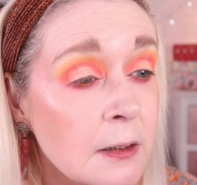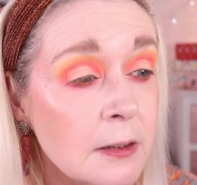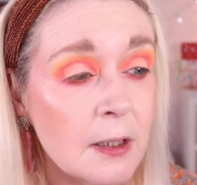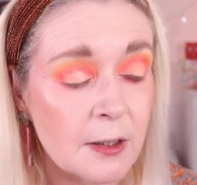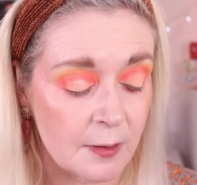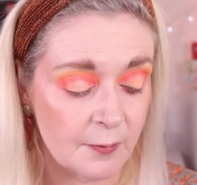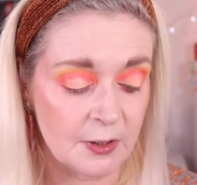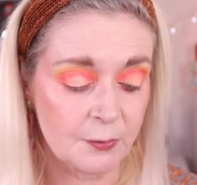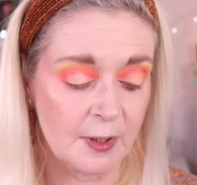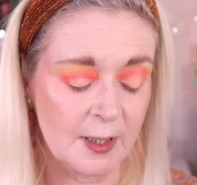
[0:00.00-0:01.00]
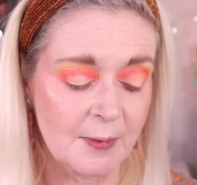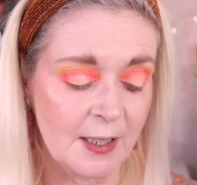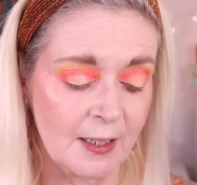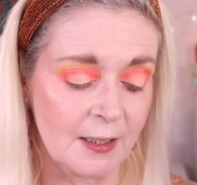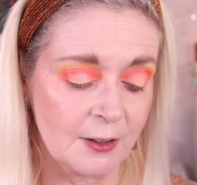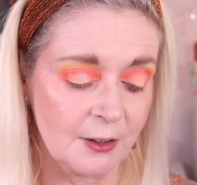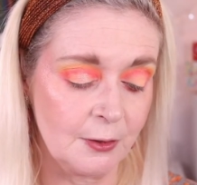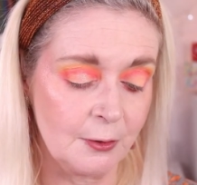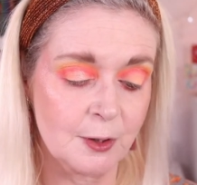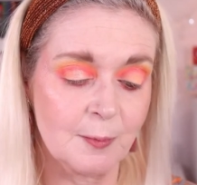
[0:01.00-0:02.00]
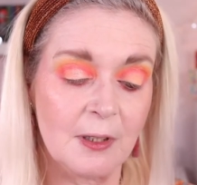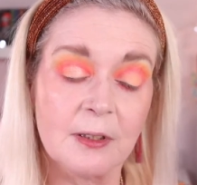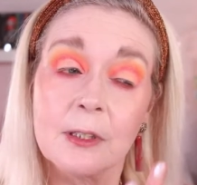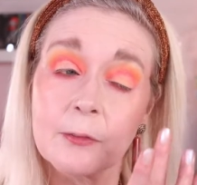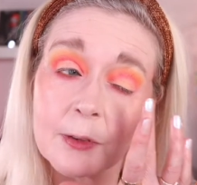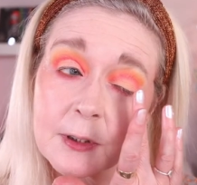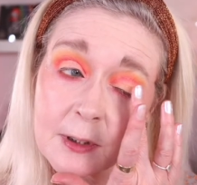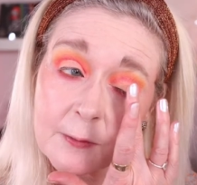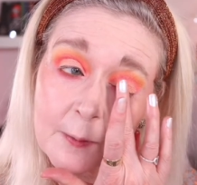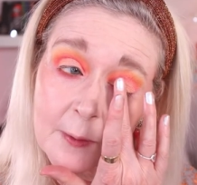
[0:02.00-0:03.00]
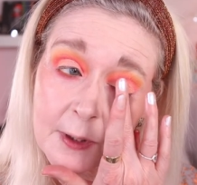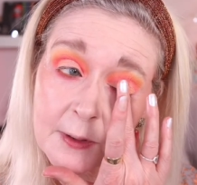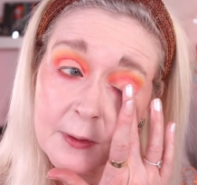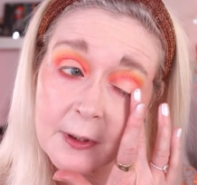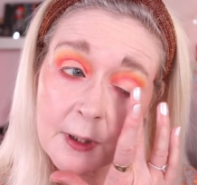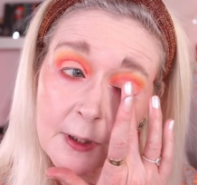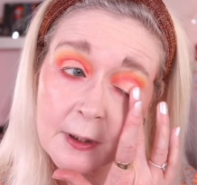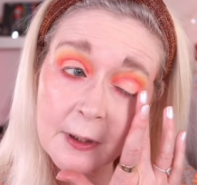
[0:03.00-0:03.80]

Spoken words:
Don't know if it's really making a huge amount of difference, if I'm honest with you.